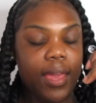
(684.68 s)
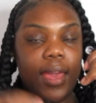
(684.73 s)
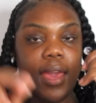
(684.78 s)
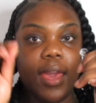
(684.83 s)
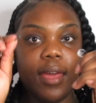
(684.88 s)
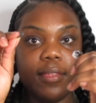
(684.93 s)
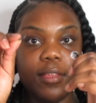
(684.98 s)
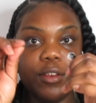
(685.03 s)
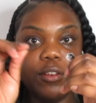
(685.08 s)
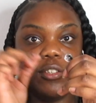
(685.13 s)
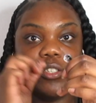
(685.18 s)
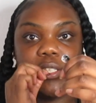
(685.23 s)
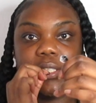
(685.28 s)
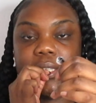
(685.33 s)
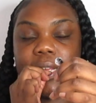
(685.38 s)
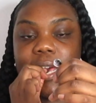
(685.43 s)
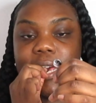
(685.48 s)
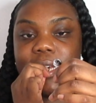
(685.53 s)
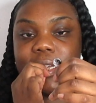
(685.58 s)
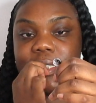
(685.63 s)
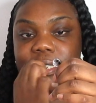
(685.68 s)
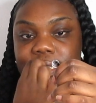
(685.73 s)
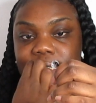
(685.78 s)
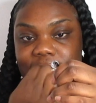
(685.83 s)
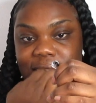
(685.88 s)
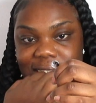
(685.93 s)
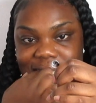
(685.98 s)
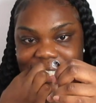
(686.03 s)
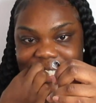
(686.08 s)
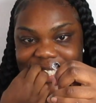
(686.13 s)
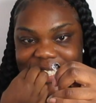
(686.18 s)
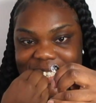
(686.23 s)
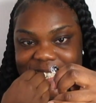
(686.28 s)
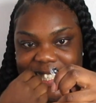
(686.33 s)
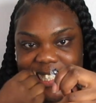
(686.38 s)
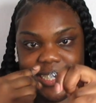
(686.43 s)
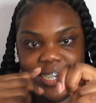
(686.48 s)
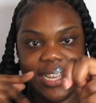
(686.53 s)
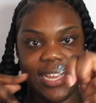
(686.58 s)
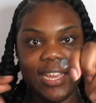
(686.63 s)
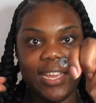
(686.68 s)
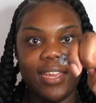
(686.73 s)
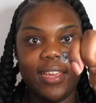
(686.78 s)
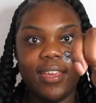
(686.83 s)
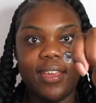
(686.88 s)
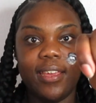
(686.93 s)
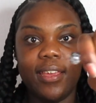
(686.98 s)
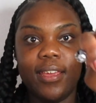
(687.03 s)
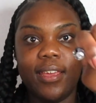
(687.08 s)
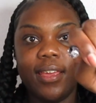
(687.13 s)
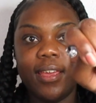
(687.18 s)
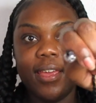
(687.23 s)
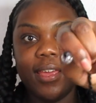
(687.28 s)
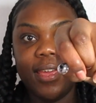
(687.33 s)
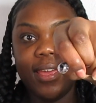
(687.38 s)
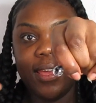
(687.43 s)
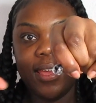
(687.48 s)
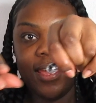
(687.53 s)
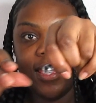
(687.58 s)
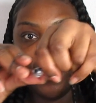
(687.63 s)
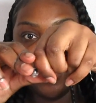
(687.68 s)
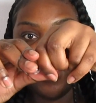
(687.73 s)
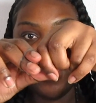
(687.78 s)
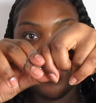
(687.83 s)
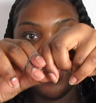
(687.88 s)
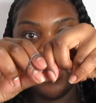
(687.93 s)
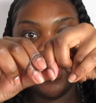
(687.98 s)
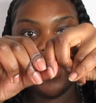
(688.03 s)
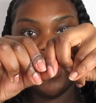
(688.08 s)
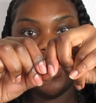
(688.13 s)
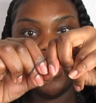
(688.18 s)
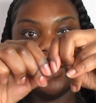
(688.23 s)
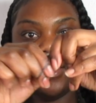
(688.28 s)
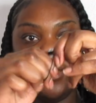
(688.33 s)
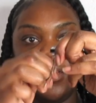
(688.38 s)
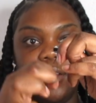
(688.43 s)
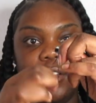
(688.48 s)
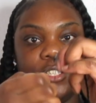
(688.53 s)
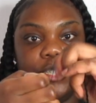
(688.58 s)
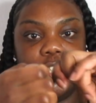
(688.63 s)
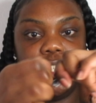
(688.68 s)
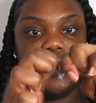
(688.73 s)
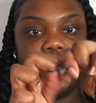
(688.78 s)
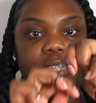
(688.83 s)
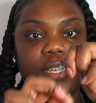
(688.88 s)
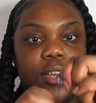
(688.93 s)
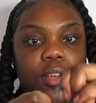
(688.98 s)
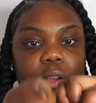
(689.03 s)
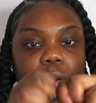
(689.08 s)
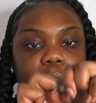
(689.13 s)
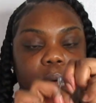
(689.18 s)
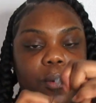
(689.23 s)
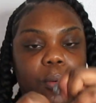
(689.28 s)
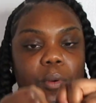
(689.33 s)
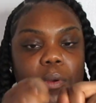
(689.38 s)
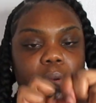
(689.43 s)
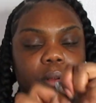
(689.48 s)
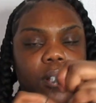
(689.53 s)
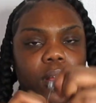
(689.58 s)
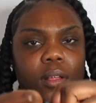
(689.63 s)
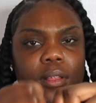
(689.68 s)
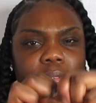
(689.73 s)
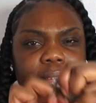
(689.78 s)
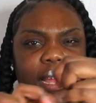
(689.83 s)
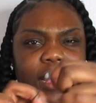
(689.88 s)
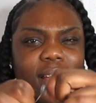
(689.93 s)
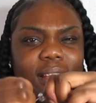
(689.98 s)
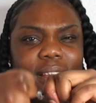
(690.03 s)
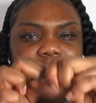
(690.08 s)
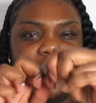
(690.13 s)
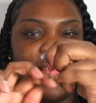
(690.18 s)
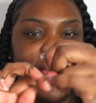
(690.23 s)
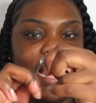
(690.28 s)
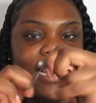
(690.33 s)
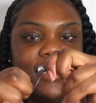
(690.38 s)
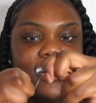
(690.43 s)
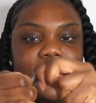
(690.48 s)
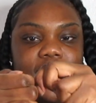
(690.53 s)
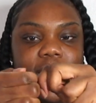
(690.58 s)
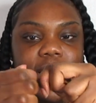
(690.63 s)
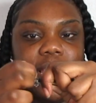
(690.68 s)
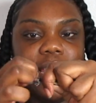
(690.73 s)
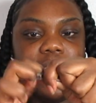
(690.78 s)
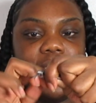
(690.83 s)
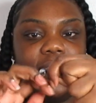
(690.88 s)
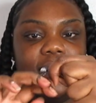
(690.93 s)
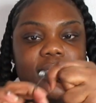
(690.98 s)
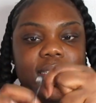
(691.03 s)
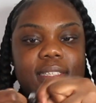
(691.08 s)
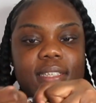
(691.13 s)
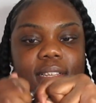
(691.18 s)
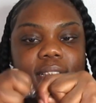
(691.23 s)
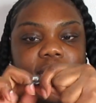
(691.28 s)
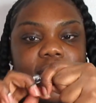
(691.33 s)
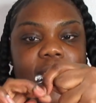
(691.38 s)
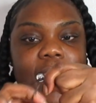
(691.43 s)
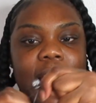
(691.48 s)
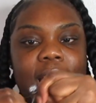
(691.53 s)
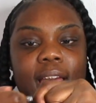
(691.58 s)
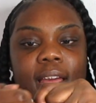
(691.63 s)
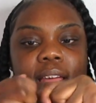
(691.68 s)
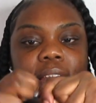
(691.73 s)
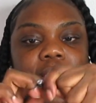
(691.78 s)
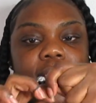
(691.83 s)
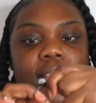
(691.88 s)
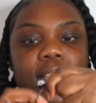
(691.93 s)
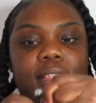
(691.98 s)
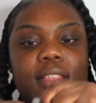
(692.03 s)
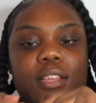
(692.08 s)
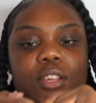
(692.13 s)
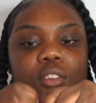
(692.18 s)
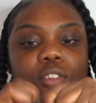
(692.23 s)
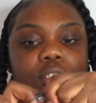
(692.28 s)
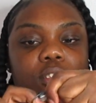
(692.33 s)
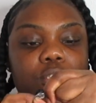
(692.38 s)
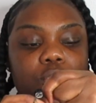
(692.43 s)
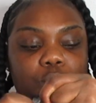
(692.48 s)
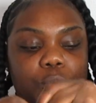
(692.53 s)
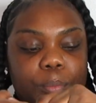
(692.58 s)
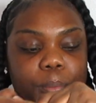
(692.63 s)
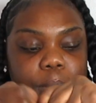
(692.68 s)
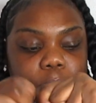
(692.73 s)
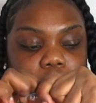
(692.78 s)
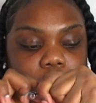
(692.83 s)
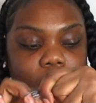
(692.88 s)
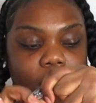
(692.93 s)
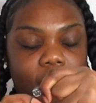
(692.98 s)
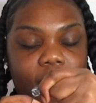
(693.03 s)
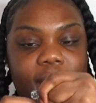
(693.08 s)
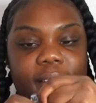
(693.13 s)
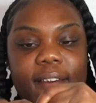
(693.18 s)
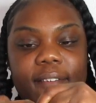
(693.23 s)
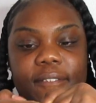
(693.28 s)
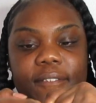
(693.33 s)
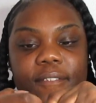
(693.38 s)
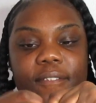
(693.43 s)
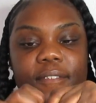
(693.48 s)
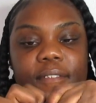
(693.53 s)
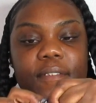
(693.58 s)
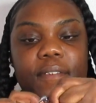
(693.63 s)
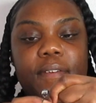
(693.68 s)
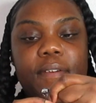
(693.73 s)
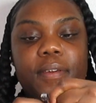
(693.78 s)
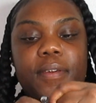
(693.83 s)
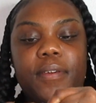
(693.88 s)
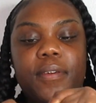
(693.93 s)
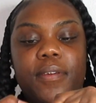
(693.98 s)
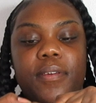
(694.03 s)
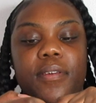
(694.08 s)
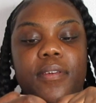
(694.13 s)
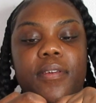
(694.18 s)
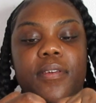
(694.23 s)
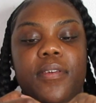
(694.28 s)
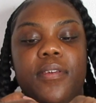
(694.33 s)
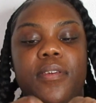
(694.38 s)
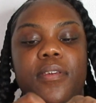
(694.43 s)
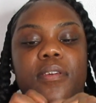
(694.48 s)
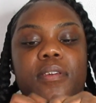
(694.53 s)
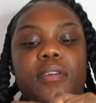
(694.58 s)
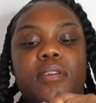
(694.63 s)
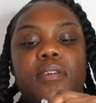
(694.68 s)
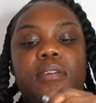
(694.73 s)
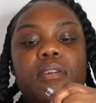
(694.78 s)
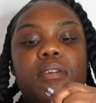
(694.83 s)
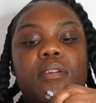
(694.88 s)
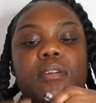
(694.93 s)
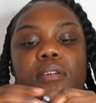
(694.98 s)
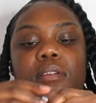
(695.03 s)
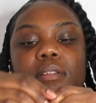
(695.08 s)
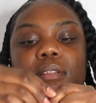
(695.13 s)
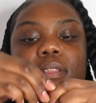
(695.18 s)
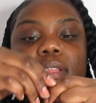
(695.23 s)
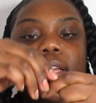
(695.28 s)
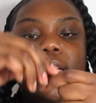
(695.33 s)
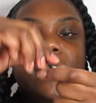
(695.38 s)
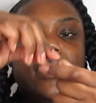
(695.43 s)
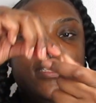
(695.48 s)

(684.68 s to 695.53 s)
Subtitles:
and then you just take an elastic and just like an elastic, I guess, seal that little loop off like